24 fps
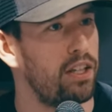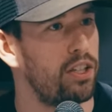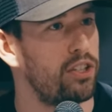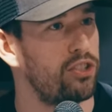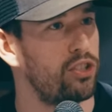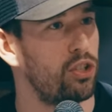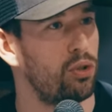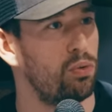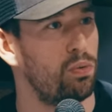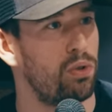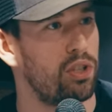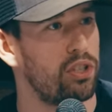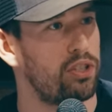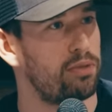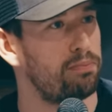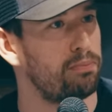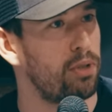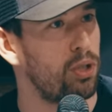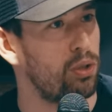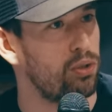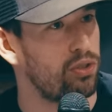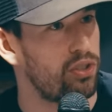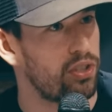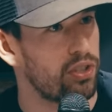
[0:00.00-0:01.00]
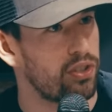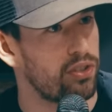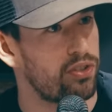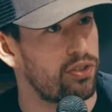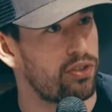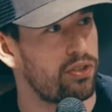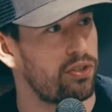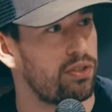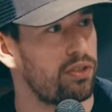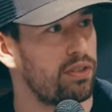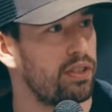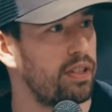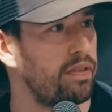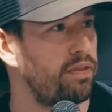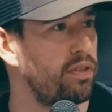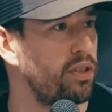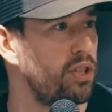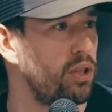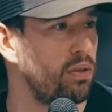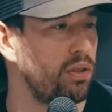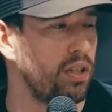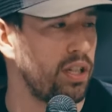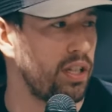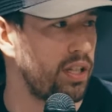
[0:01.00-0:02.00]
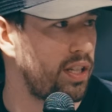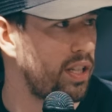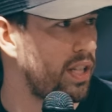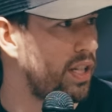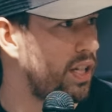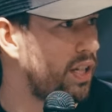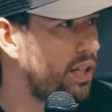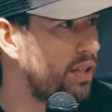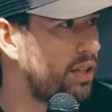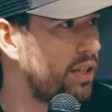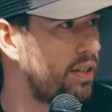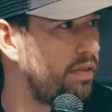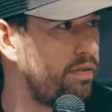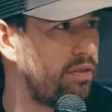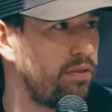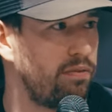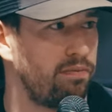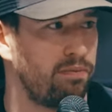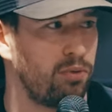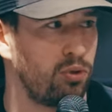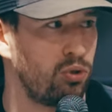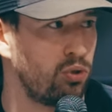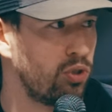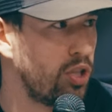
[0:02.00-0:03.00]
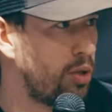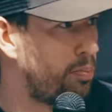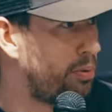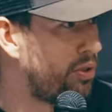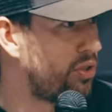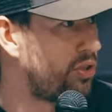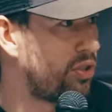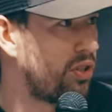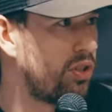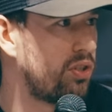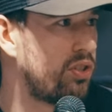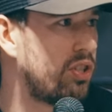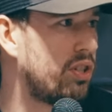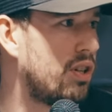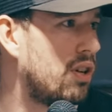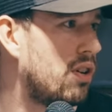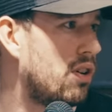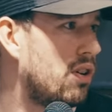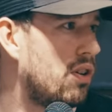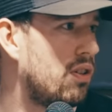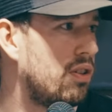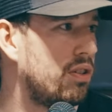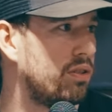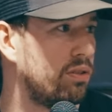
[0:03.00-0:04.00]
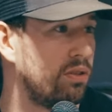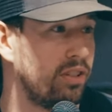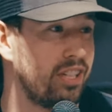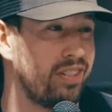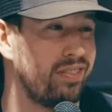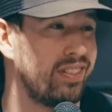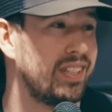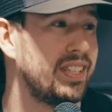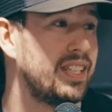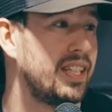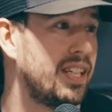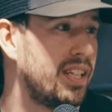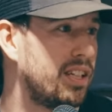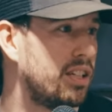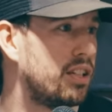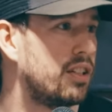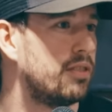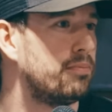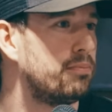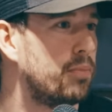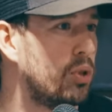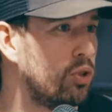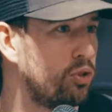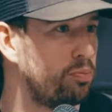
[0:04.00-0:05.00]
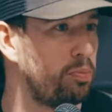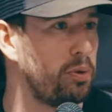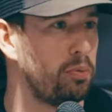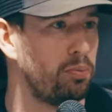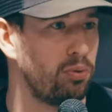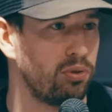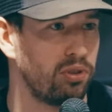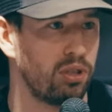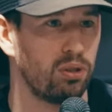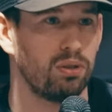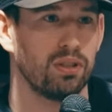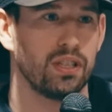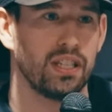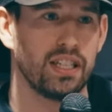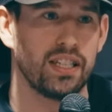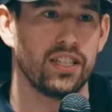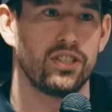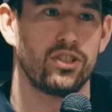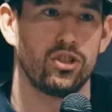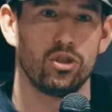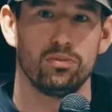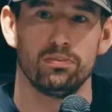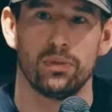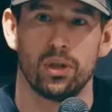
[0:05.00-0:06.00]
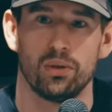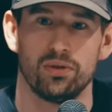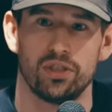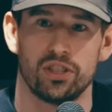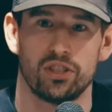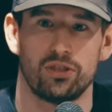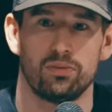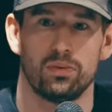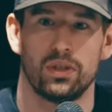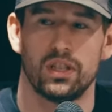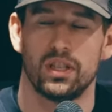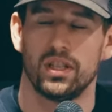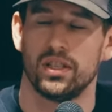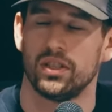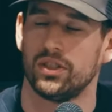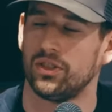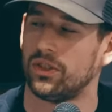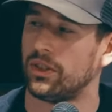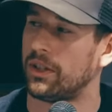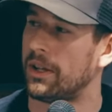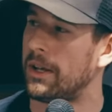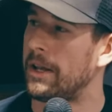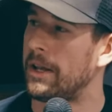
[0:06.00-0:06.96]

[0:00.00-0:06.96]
So once Moses, if you know anything, if you grew up in church at all or even didn't, most people know at least who Moses was.